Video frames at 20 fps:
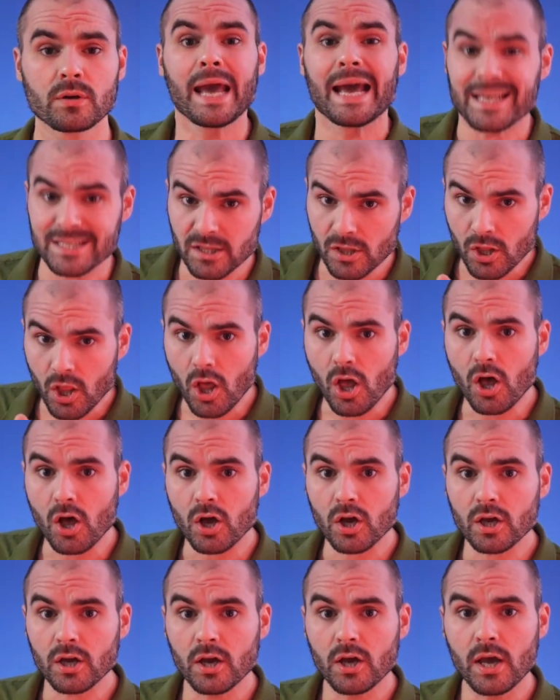As
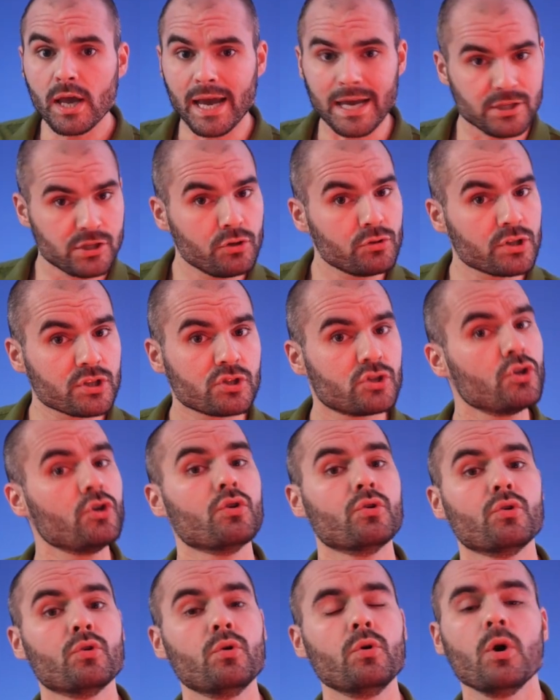long as you just
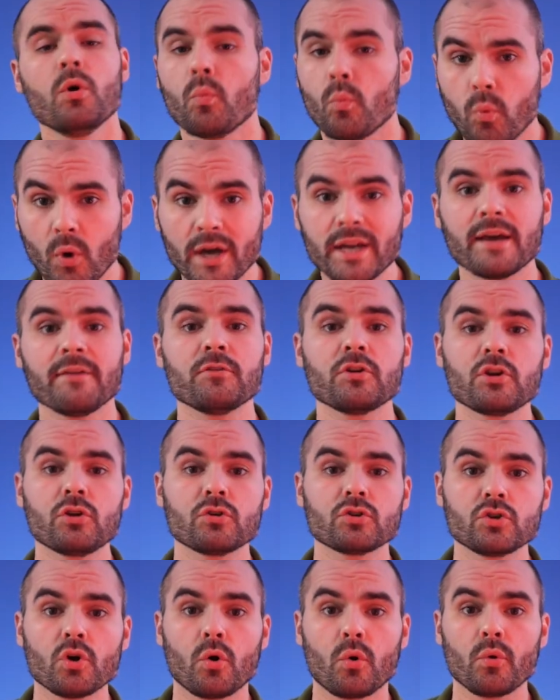do whatever
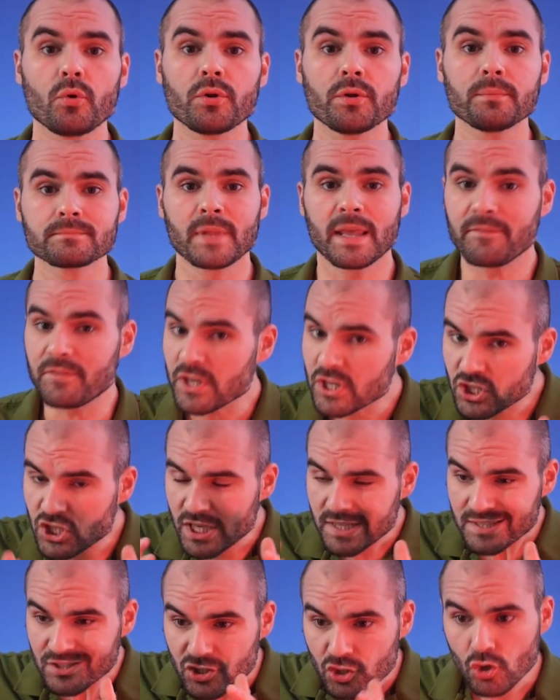you're told. If you
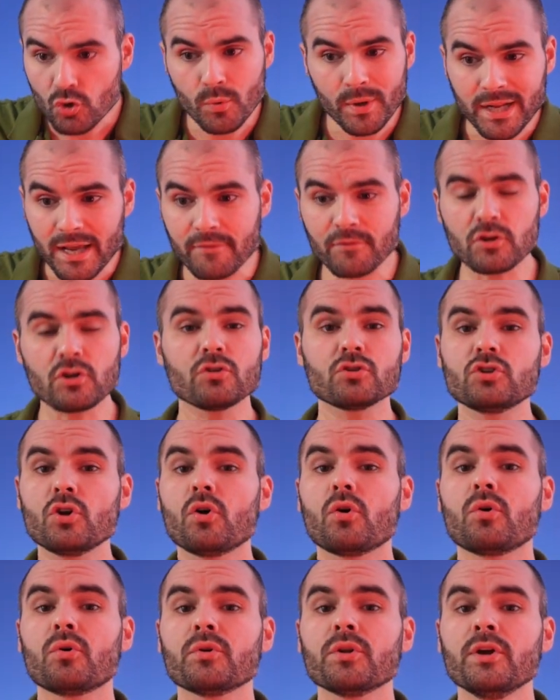just do whatever you're
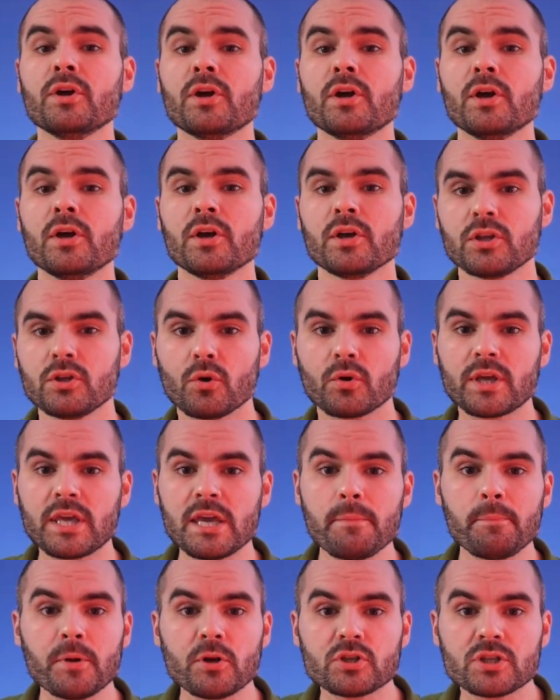told, you'll
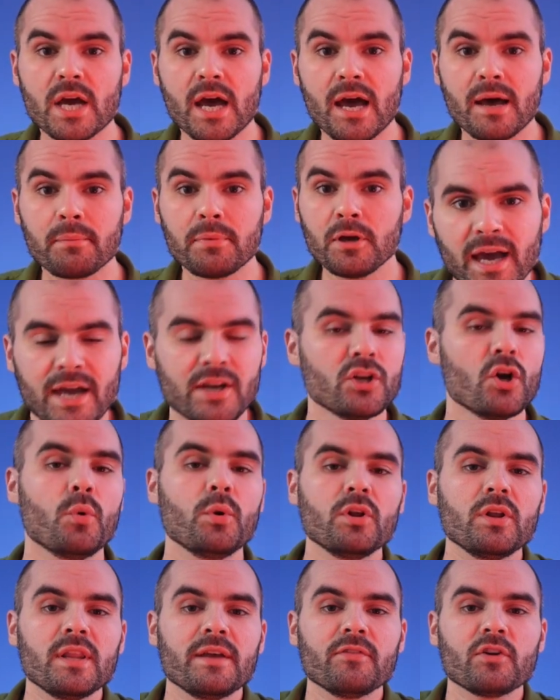keep your job and no
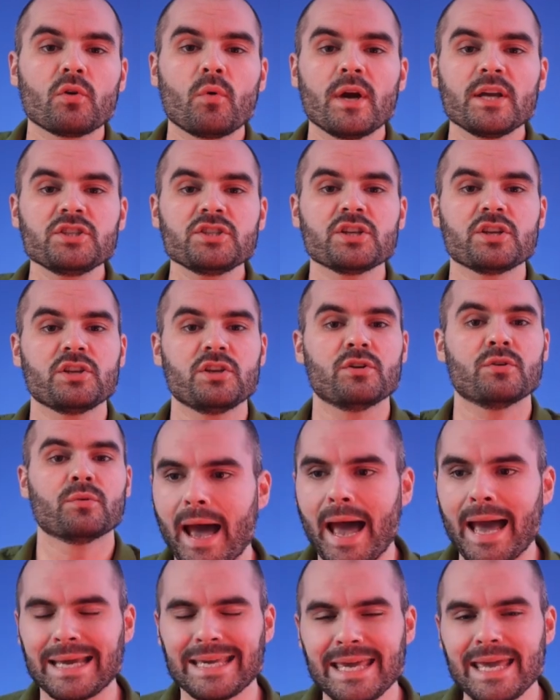one will ever question you.
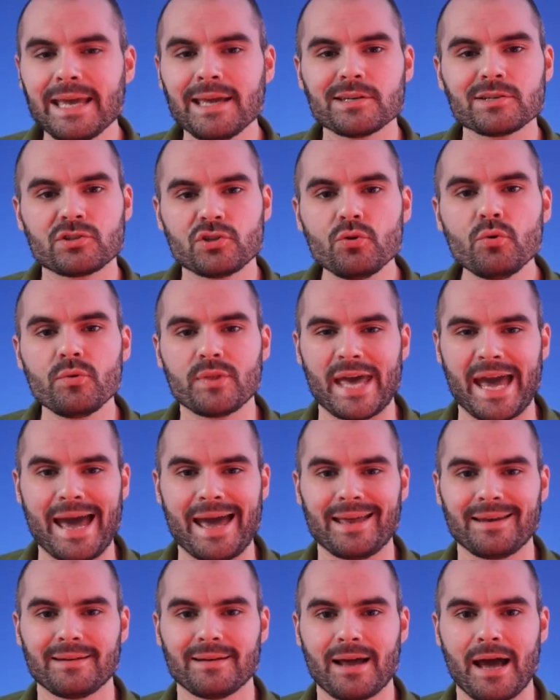I can't do
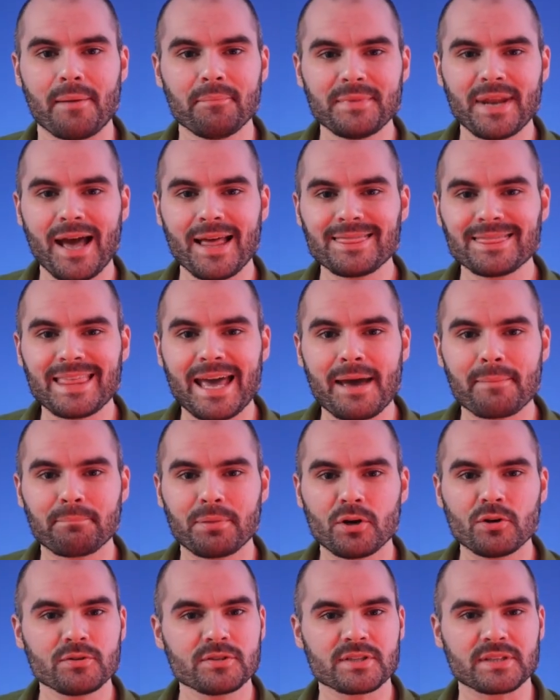that. I'm not that
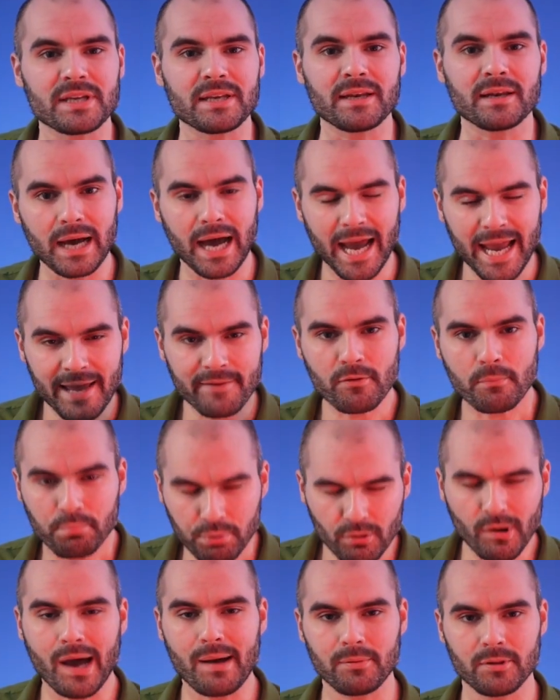person. I have a
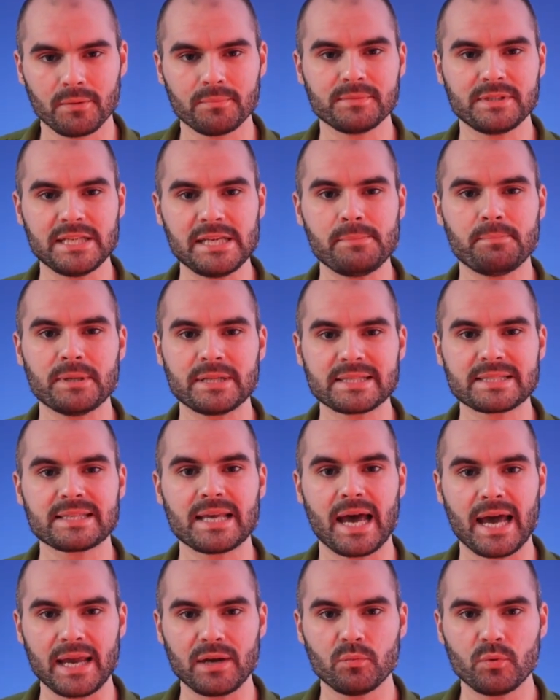problem deep
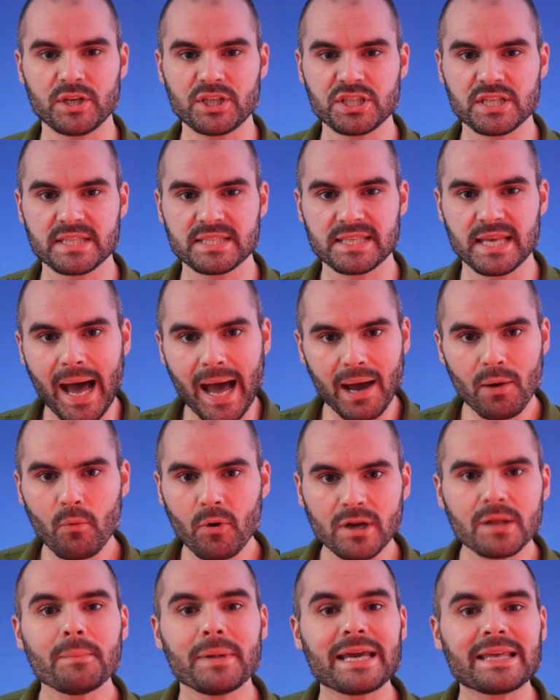inside, which is I
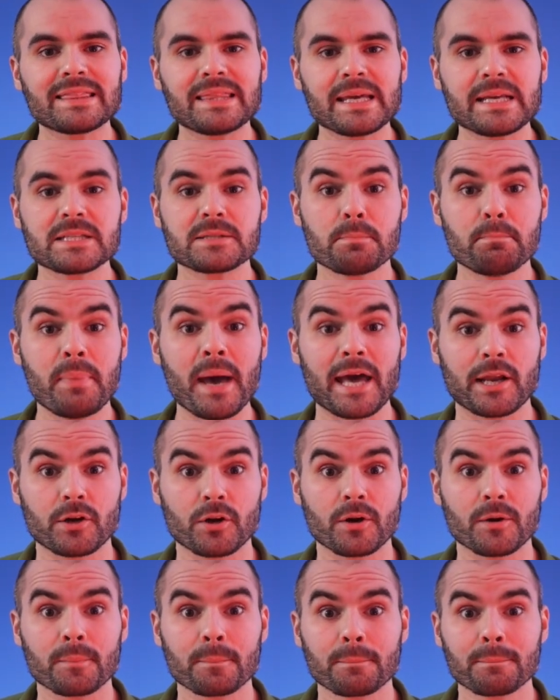want to make things
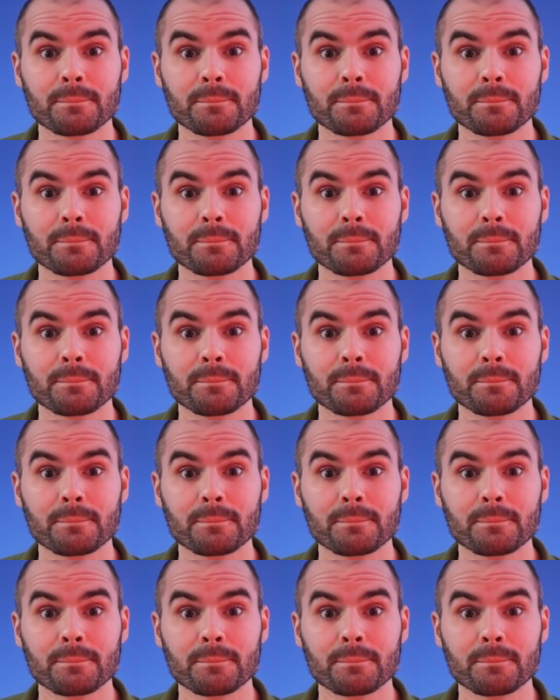better.